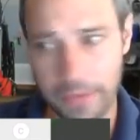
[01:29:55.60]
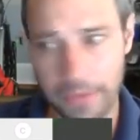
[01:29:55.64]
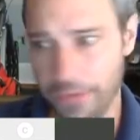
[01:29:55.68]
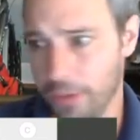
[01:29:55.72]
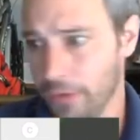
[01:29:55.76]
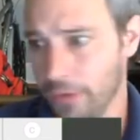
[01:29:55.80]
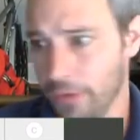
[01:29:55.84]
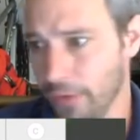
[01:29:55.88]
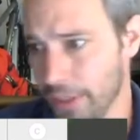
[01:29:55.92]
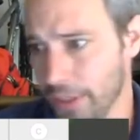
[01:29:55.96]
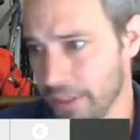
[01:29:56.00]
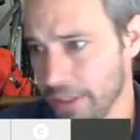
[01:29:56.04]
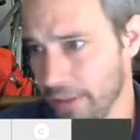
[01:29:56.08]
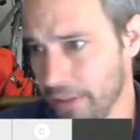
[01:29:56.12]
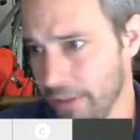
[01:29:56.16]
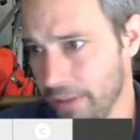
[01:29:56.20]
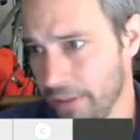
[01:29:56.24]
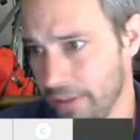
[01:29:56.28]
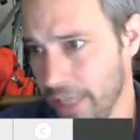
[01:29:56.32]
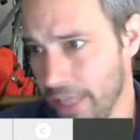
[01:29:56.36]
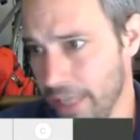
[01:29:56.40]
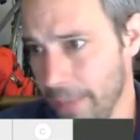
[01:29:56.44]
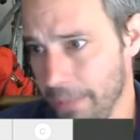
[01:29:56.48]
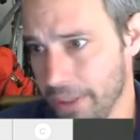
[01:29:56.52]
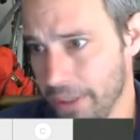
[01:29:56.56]
We have two versions
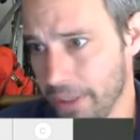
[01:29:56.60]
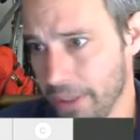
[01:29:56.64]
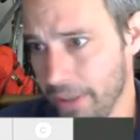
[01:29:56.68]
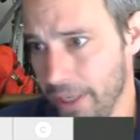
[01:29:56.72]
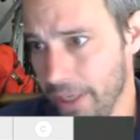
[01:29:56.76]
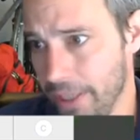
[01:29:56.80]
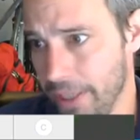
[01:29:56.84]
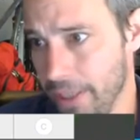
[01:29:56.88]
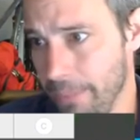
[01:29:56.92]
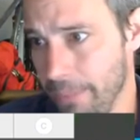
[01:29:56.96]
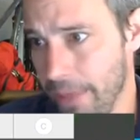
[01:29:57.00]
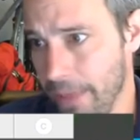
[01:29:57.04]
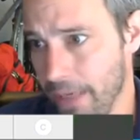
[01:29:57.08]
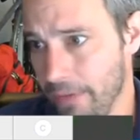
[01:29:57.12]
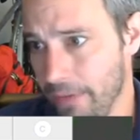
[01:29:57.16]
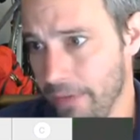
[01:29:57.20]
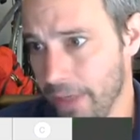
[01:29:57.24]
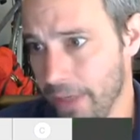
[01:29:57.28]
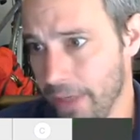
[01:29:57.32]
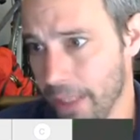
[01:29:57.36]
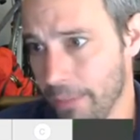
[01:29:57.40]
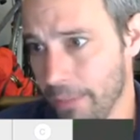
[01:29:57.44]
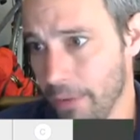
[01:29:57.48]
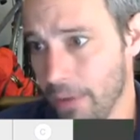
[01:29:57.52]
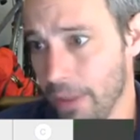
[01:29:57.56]
of this, a temperature independent
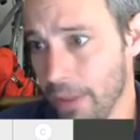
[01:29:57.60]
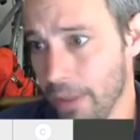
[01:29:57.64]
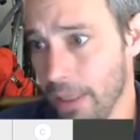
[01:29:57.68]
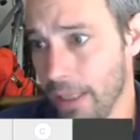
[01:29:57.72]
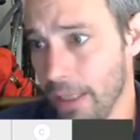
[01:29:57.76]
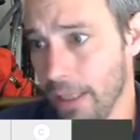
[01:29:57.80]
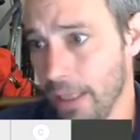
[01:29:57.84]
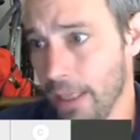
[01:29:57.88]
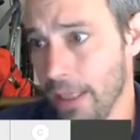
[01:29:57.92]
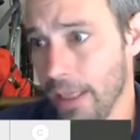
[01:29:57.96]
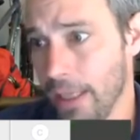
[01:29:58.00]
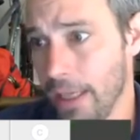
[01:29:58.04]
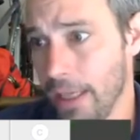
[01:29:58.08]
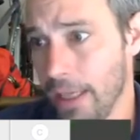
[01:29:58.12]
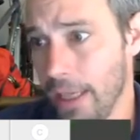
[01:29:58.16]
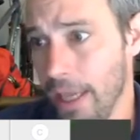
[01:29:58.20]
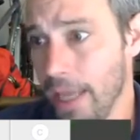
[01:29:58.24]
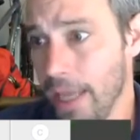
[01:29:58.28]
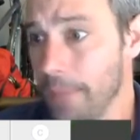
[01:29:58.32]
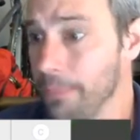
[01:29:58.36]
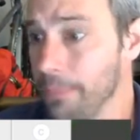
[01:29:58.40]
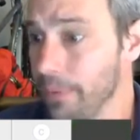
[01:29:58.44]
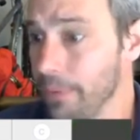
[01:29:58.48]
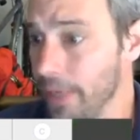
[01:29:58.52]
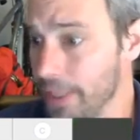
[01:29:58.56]
variable
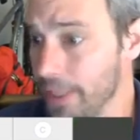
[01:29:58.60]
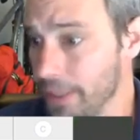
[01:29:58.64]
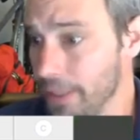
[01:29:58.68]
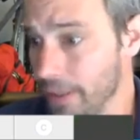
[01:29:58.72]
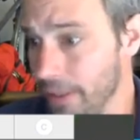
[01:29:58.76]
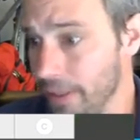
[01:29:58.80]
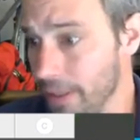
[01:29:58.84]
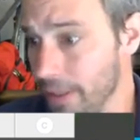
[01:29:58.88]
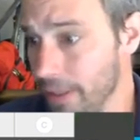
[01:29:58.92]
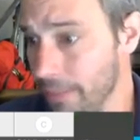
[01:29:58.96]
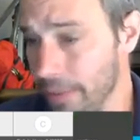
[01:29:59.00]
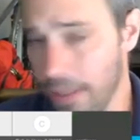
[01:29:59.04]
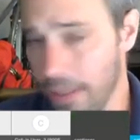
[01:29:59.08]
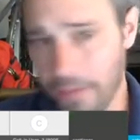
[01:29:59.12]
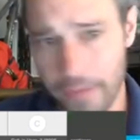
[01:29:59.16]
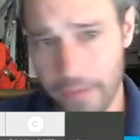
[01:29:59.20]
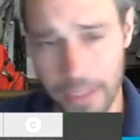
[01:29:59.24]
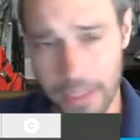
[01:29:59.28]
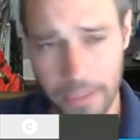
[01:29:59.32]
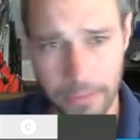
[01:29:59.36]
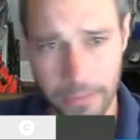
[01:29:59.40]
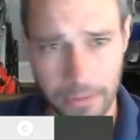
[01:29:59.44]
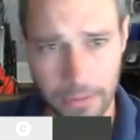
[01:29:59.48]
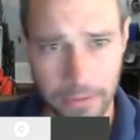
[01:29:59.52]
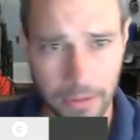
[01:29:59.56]
and pressure independent
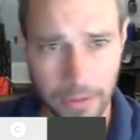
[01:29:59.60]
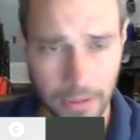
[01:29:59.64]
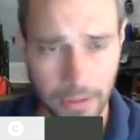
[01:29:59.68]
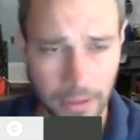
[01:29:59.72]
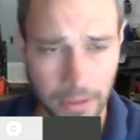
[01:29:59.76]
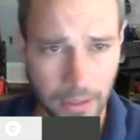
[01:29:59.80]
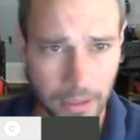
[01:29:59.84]
variable.